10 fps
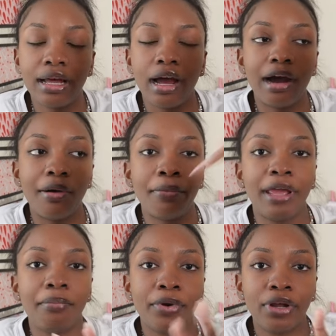um
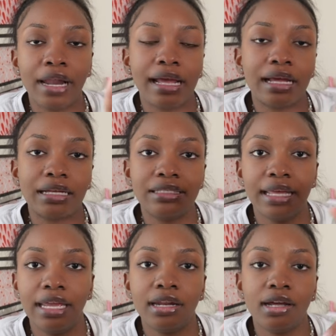and put like a
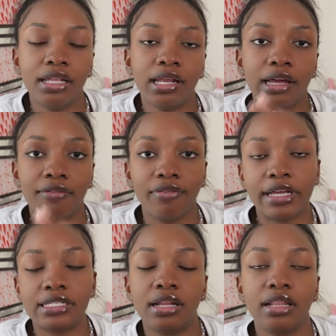saying on there like a
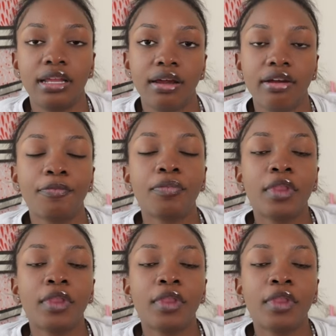phrase on there